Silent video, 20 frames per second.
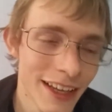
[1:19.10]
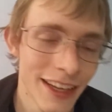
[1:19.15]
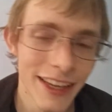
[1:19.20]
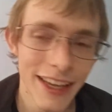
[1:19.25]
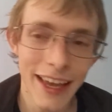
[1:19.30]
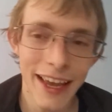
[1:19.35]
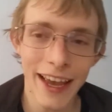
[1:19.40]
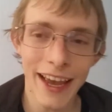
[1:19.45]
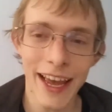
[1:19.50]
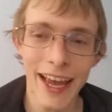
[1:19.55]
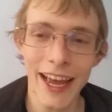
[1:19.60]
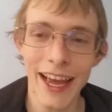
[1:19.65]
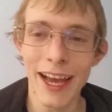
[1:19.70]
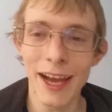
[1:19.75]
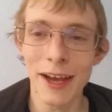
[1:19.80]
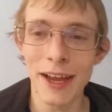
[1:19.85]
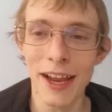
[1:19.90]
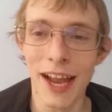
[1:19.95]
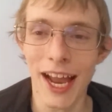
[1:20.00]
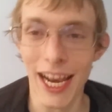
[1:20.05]

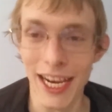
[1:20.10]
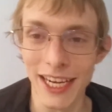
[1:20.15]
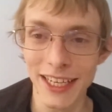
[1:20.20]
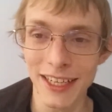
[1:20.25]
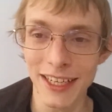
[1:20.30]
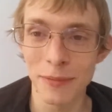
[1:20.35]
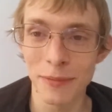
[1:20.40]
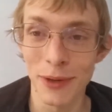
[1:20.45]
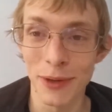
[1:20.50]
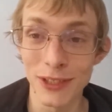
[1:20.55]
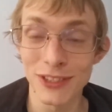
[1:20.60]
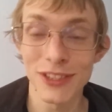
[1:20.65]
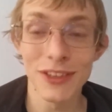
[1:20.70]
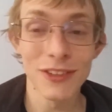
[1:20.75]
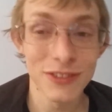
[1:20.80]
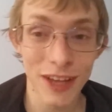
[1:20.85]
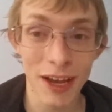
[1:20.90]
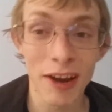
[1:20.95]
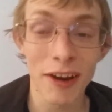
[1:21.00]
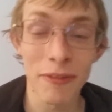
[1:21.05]
yeah, I'd eat a bunch of
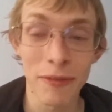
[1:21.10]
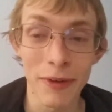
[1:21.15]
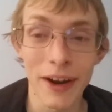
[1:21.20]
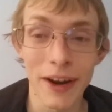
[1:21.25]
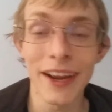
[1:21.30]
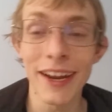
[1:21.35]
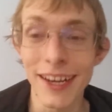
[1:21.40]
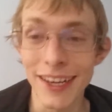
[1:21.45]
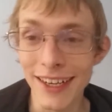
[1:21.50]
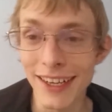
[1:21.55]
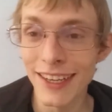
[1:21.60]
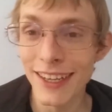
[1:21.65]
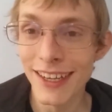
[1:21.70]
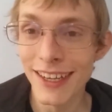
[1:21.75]
those, like, right?